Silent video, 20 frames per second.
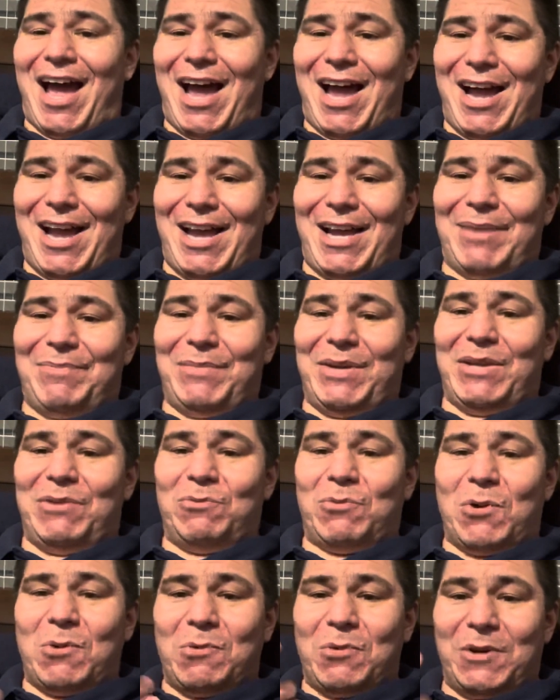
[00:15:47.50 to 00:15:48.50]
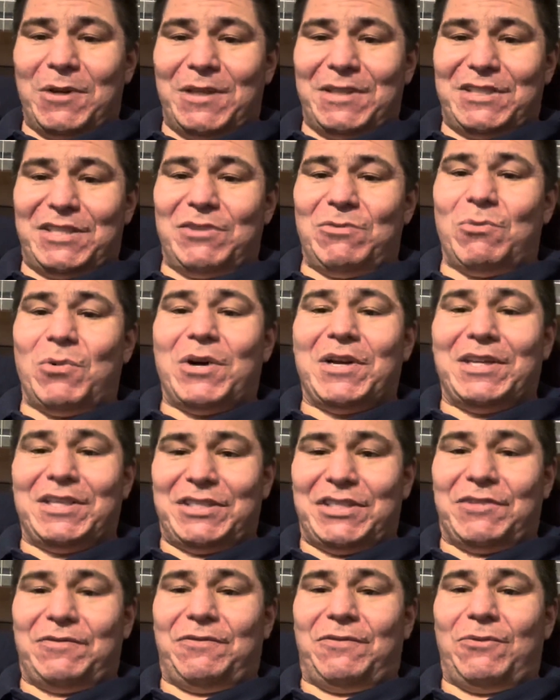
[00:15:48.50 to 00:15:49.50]
I mean, what is
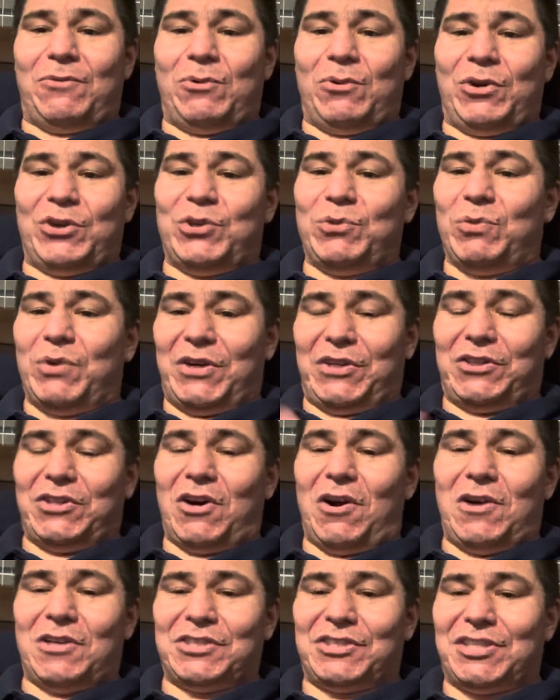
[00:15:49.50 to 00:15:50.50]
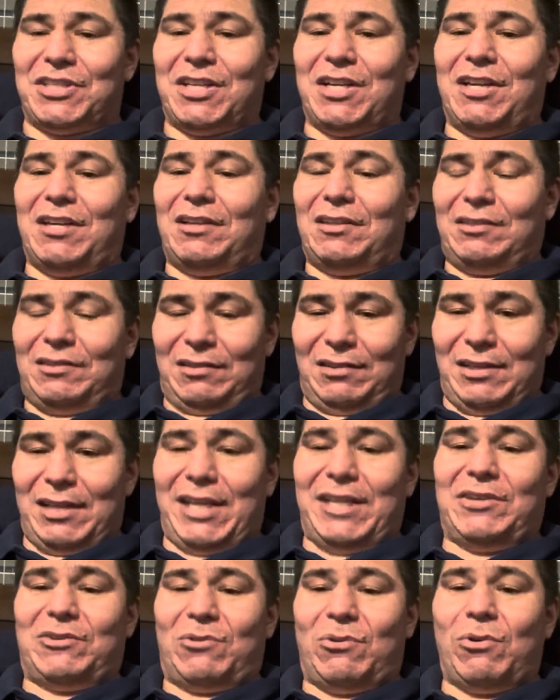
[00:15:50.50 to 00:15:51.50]
it for? You want to toss
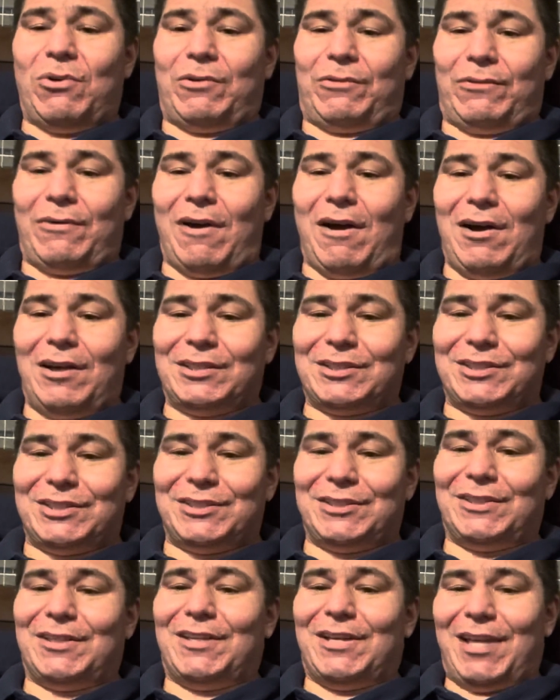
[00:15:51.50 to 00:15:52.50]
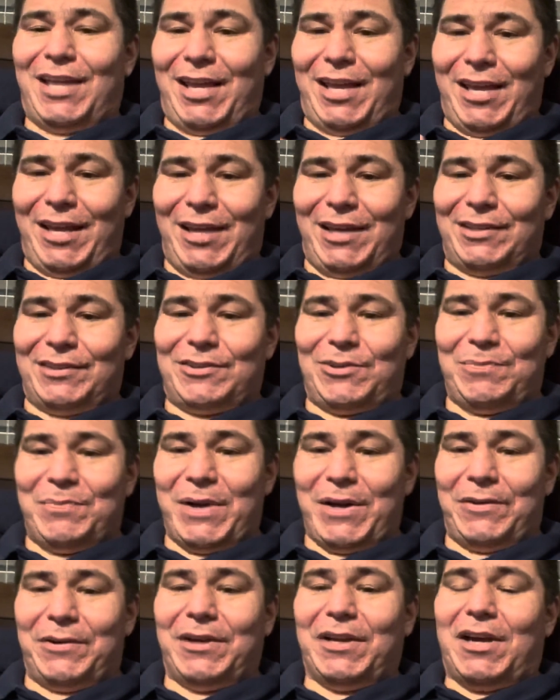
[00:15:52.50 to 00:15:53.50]
Laincourt Rocks and
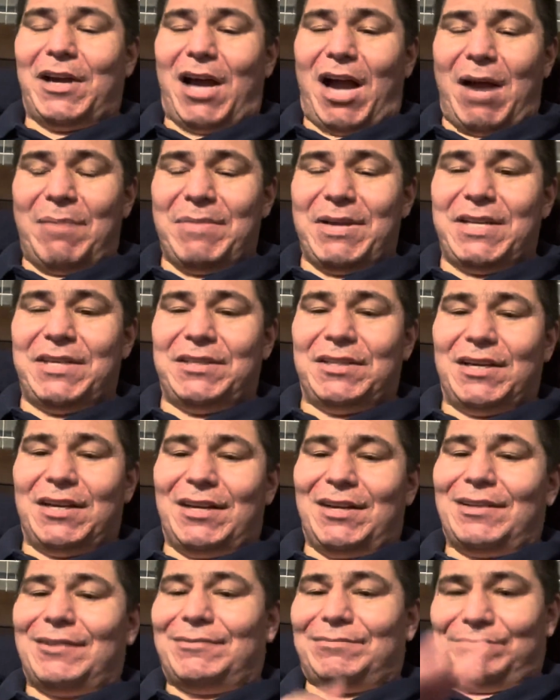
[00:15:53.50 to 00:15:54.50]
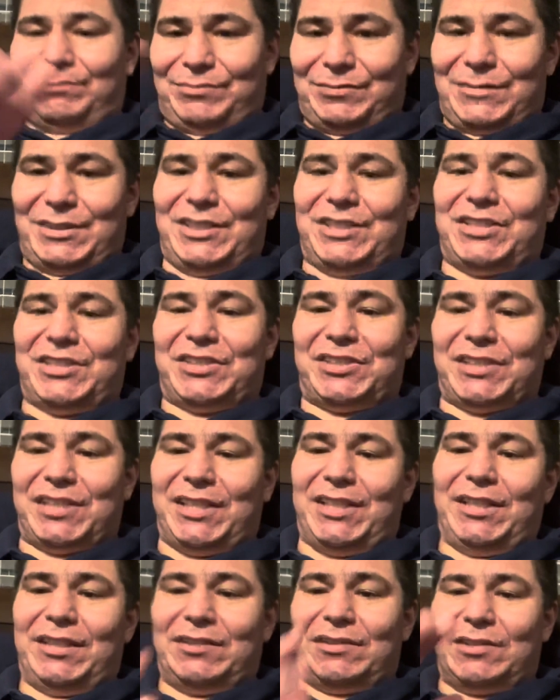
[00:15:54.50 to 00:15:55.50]
compare? I mean, this is
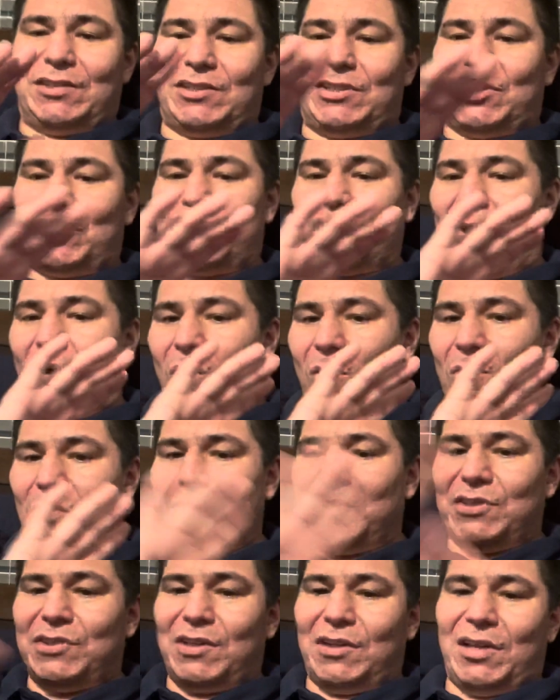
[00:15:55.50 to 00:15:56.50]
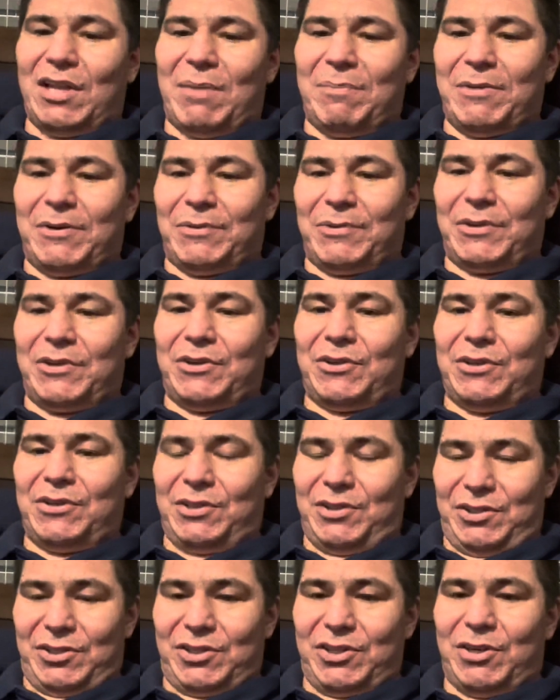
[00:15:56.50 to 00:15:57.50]
it. This is all the dilemma
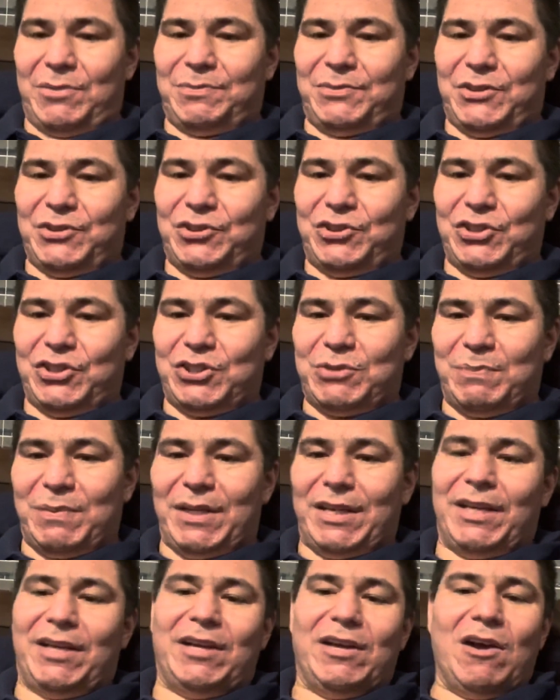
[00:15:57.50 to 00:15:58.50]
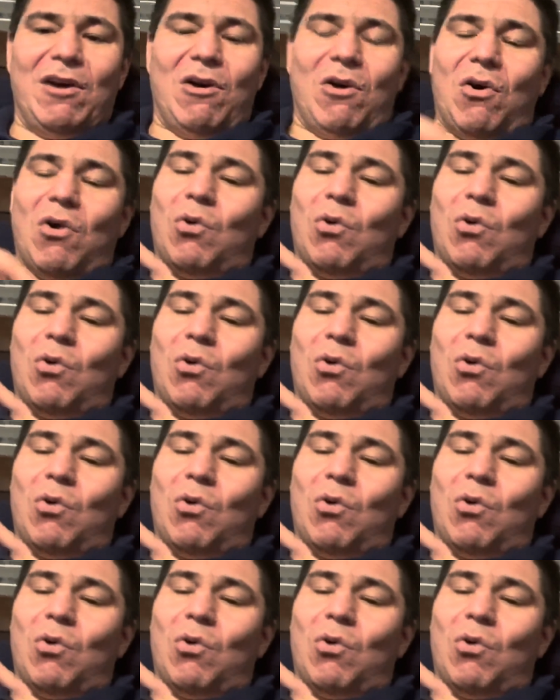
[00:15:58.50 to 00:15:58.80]
comes into display.